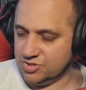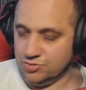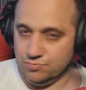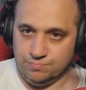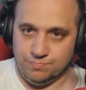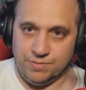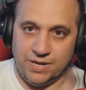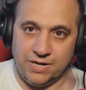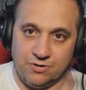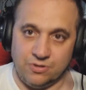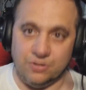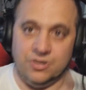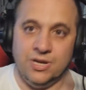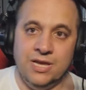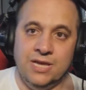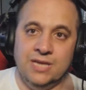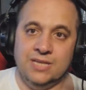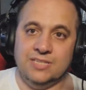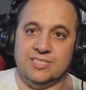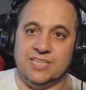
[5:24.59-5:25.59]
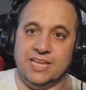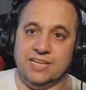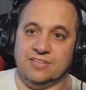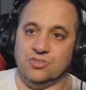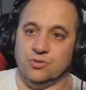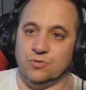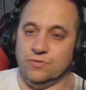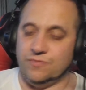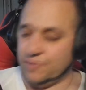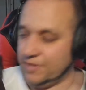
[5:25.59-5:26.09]
You better stay
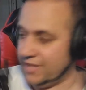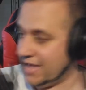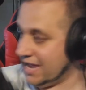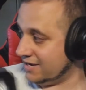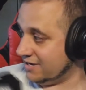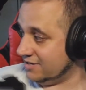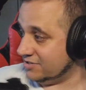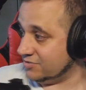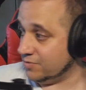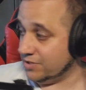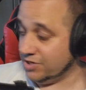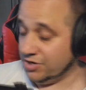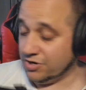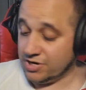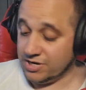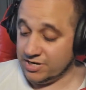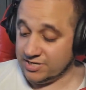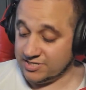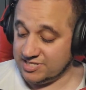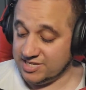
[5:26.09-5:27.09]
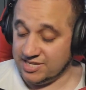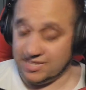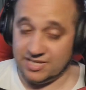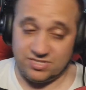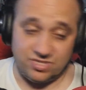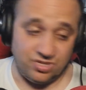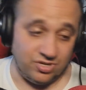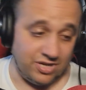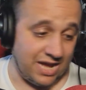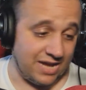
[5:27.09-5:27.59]
tuned for that, because when you're going to see
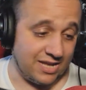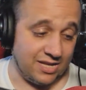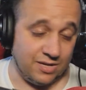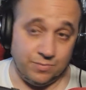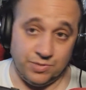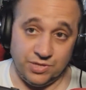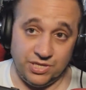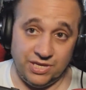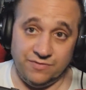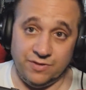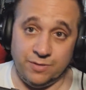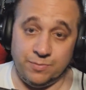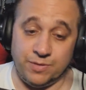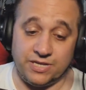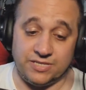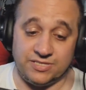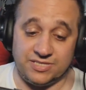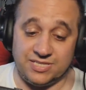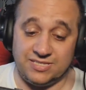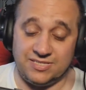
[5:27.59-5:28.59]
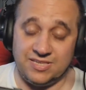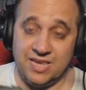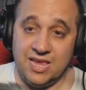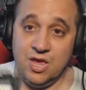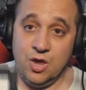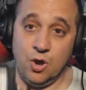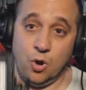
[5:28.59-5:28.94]
this, you're not going to believe it, because